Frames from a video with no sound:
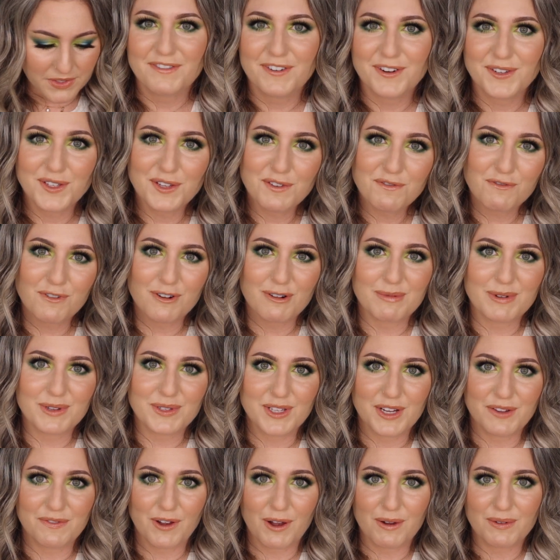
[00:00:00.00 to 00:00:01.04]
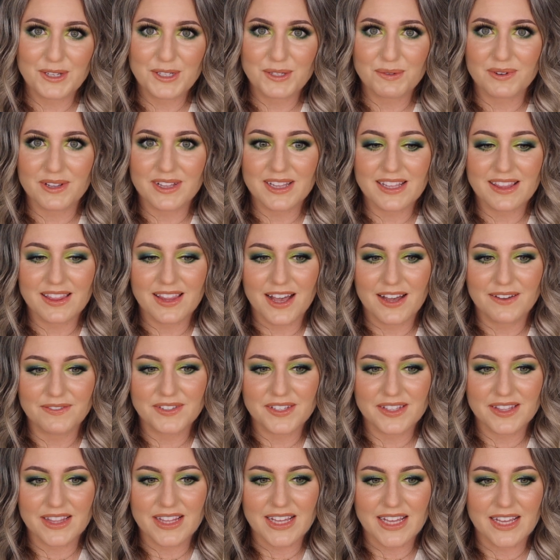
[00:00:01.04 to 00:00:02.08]
First and foremost, I've always really
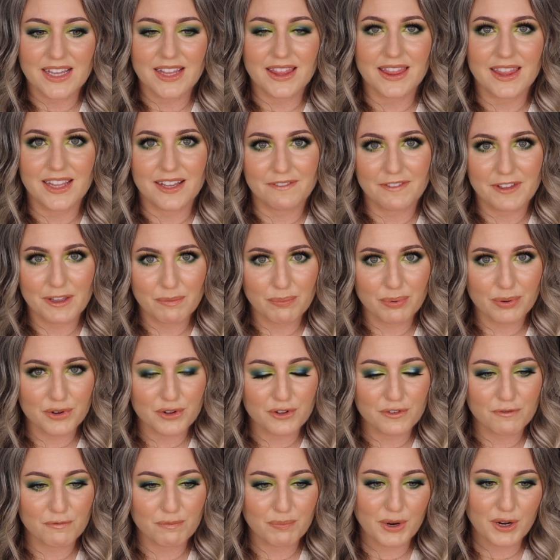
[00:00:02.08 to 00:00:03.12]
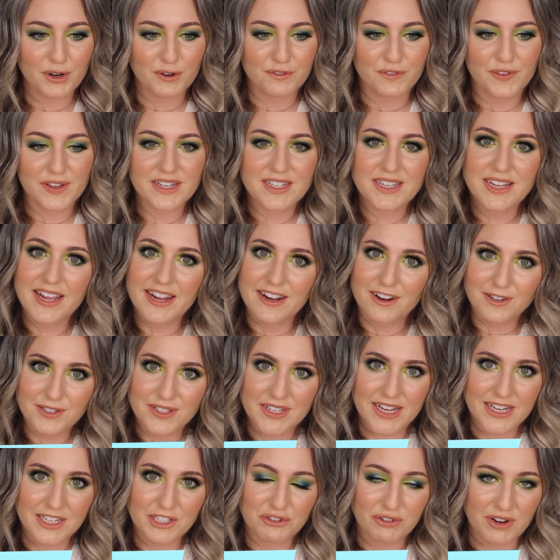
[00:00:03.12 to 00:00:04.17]
loved the Living Proof Perfect Hair
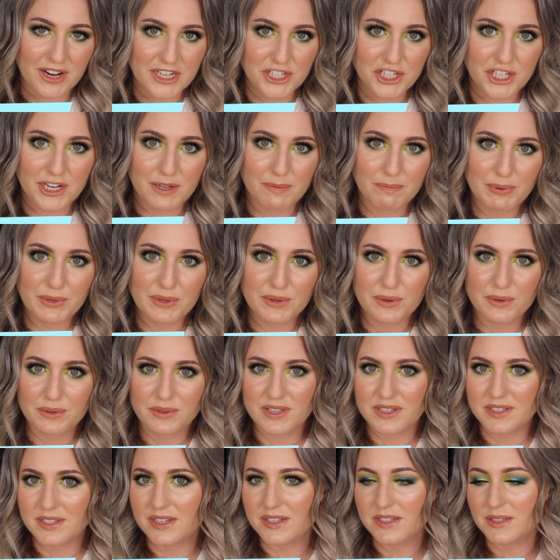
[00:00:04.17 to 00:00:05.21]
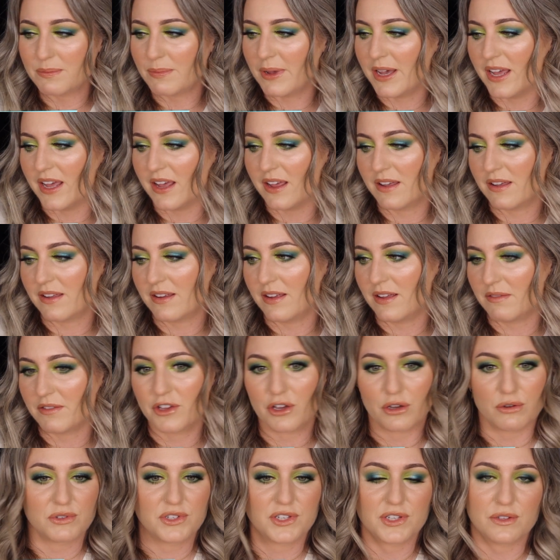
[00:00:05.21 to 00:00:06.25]
Day Dry Shampoo. This is my
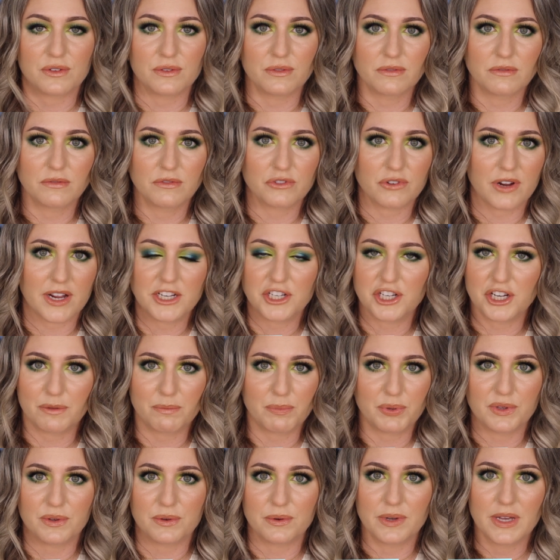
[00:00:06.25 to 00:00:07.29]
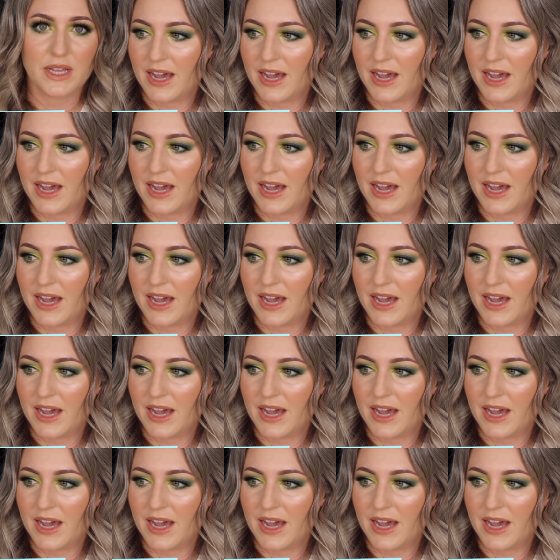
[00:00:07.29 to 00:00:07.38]
go-to dry shampoo.